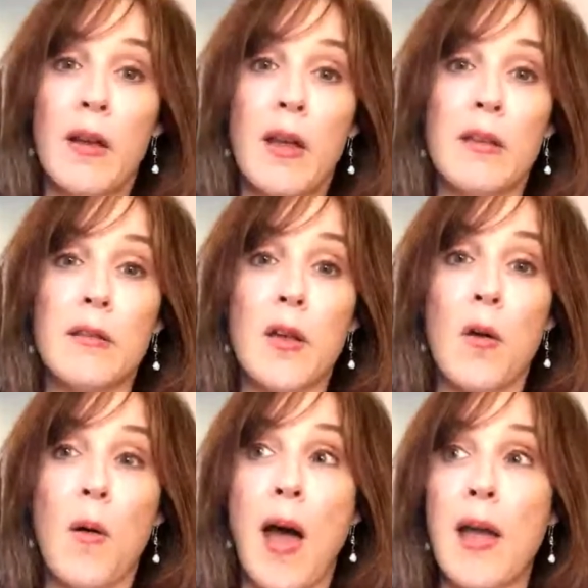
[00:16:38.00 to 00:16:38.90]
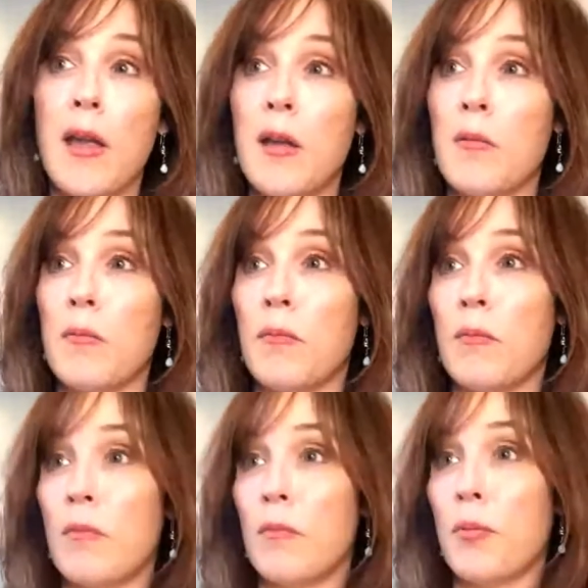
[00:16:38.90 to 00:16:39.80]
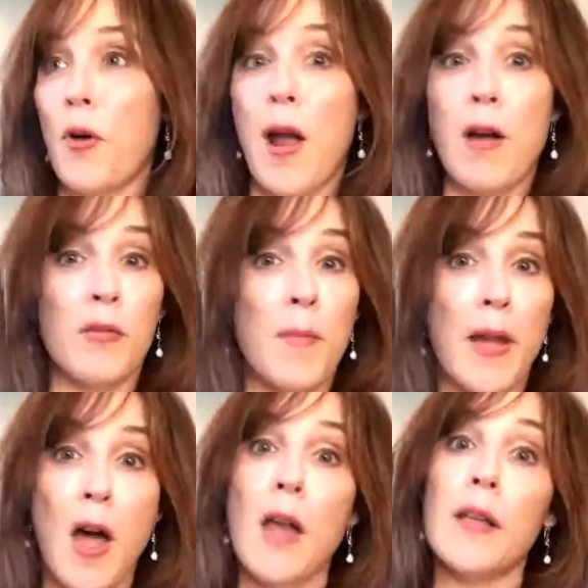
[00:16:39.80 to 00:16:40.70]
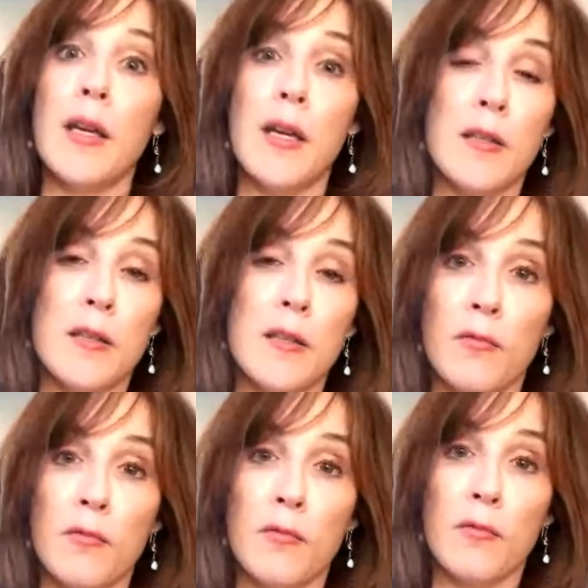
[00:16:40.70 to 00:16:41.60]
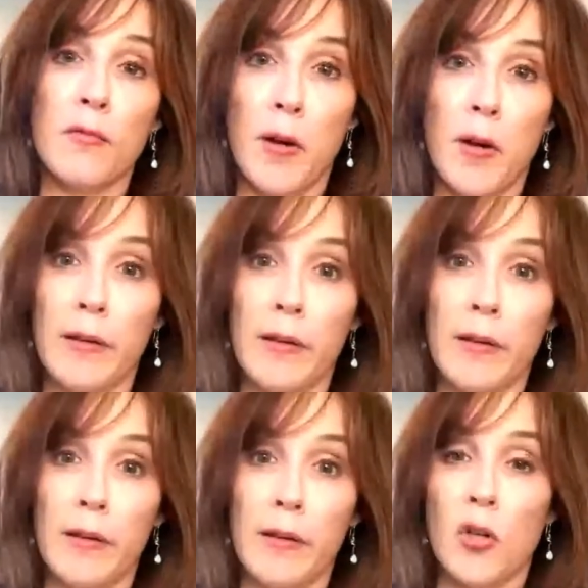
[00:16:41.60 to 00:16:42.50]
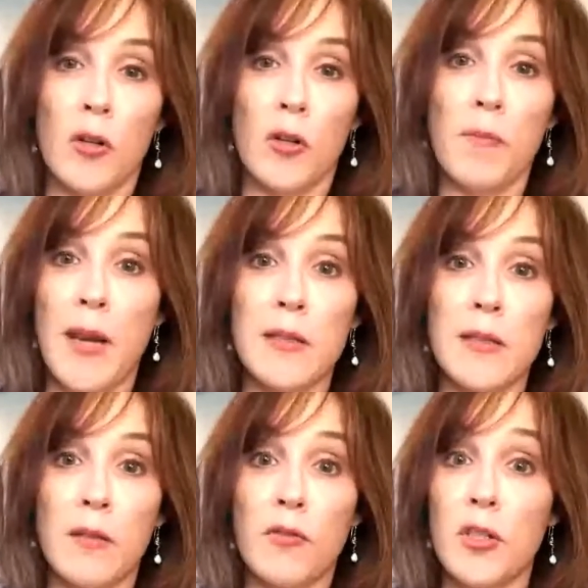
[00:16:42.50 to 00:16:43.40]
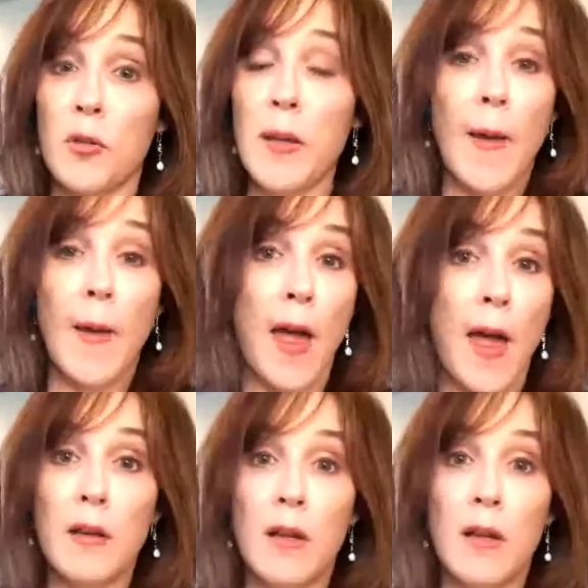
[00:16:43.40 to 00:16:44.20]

And so I am proud of my colleagues from the New England Journal of Medicine for doing that,